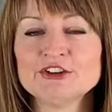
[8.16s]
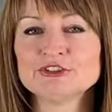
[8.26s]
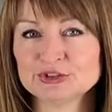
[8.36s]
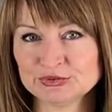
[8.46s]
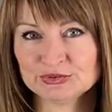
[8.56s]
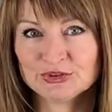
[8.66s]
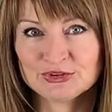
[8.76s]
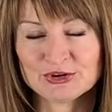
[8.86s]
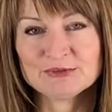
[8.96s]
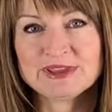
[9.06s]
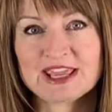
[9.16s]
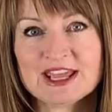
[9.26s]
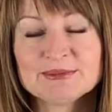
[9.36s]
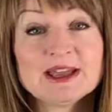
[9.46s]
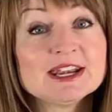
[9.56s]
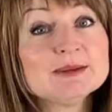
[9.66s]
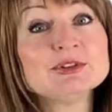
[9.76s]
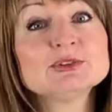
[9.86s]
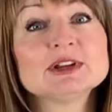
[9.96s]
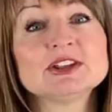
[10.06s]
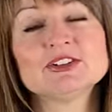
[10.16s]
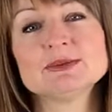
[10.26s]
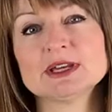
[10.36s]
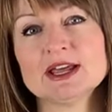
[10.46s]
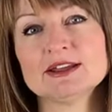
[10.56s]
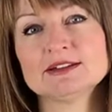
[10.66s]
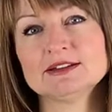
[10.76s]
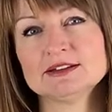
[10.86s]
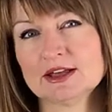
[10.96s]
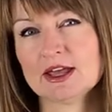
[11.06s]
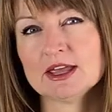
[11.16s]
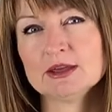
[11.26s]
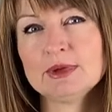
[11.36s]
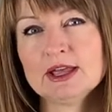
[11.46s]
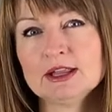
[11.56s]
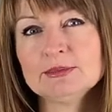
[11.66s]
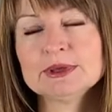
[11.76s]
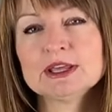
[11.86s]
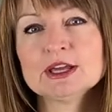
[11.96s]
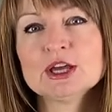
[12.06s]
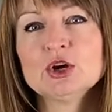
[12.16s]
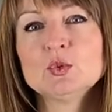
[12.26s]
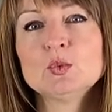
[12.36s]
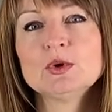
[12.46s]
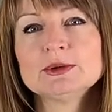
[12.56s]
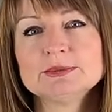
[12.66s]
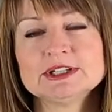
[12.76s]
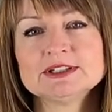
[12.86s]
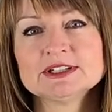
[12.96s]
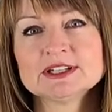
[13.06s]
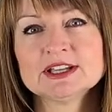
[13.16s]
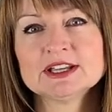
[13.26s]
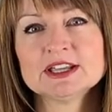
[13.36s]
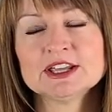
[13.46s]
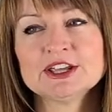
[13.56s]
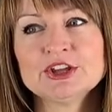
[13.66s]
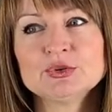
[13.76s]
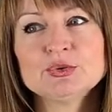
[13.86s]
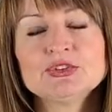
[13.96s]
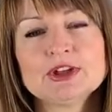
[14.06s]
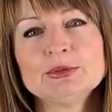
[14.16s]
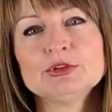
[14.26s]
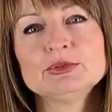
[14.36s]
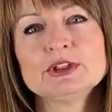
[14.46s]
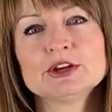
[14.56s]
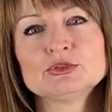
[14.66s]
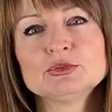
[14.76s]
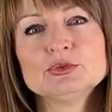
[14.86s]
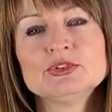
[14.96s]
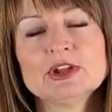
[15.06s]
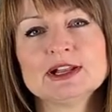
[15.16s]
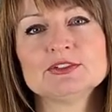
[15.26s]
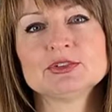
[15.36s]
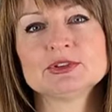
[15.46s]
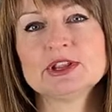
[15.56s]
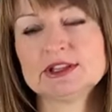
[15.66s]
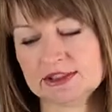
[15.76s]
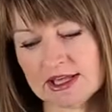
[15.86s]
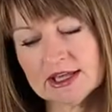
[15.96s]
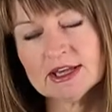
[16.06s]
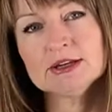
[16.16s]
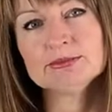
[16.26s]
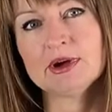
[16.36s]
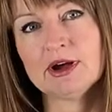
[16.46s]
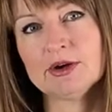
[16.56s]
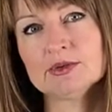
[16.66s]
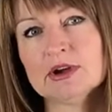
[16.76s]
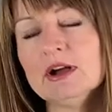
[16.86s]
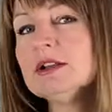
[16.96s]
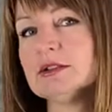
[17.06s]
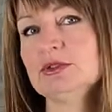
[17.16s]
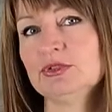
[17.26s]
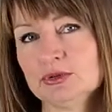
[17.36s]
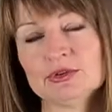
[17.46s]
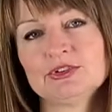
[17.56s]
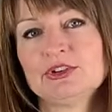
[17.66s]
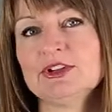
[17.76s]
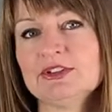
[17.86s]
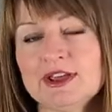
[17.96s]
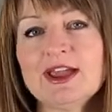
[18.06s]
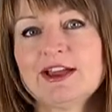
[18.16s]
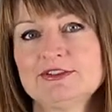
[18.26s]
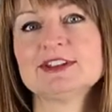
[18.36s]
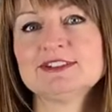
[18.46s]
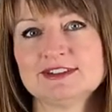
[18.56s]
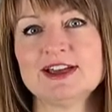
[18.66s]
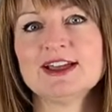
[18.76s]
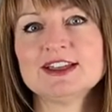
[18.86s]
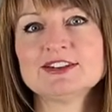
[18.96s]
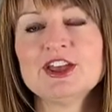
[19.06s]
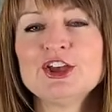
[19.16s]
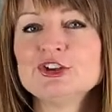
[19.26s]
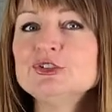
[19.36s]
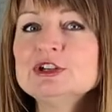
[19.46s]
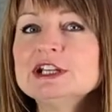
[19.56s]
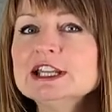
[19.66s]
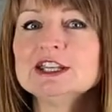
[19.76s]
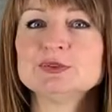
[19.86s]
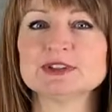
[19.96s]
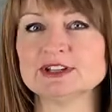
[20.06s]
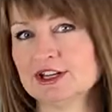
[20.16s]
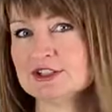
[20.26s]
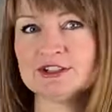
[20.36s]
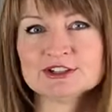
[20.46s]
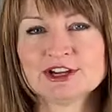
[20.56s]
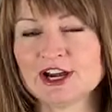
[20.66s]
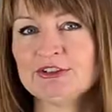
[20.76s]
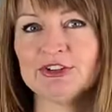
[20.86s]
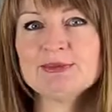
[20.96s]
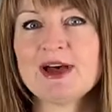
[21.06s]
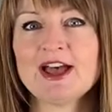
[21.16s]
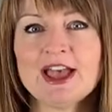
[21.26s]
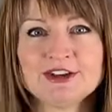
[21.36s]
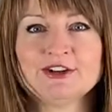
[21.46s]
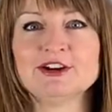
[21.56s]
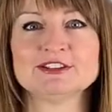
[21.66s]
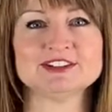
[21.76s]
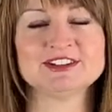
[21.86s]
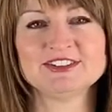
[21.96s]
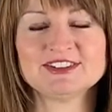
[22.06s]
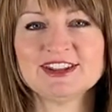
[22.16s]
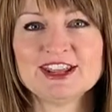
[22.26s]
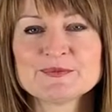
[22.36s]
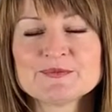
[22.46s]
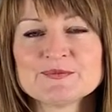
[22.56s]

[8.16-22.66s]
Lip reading: For those who don't know me yet, my name is Ulrike Seminati and I am helping women to step into their true self so that they can empower all the resources they have inside to lead with natural charisma and authenticity.